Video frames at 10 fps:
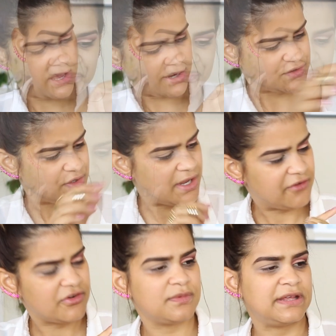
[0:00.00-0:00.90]
Alright, so now
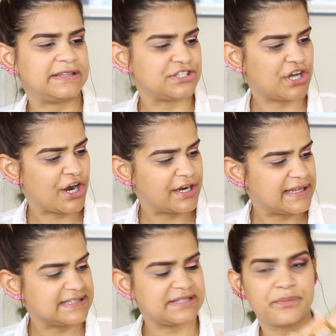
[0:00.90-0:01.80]
from the
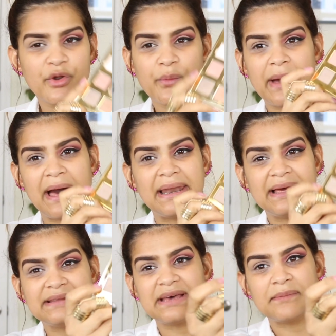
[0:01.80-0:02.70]
Tarte Pro Palette,